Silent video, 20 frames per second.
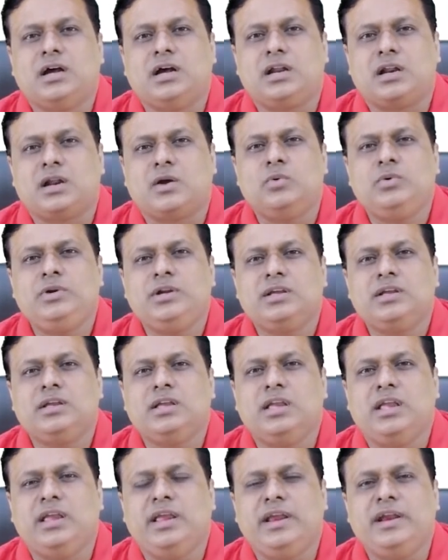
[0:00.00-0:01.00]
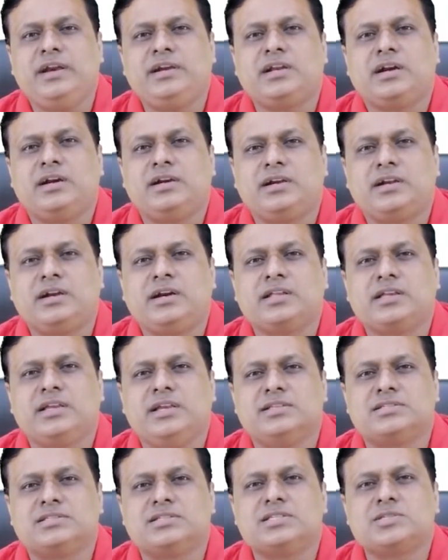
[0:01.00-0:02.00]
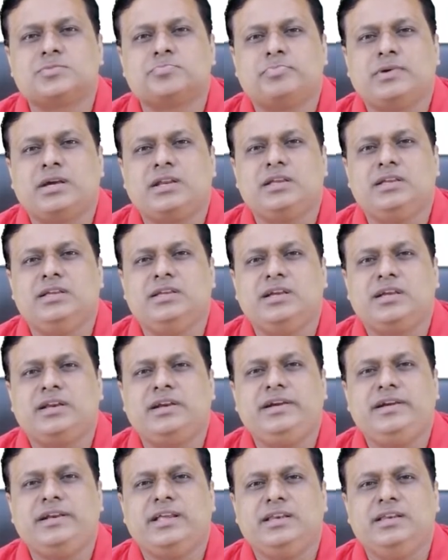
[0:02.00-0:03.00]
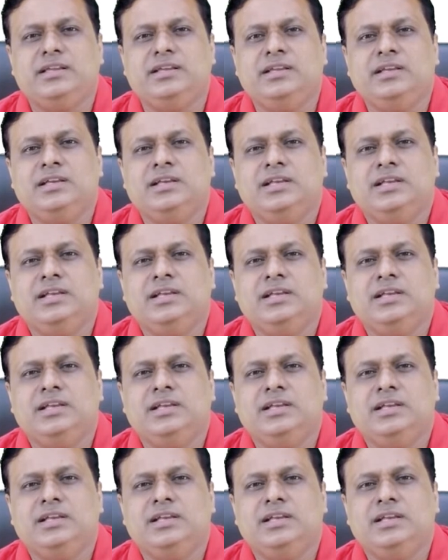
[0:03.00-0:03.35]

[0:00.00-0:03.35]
around 800 cases per year in Delhi.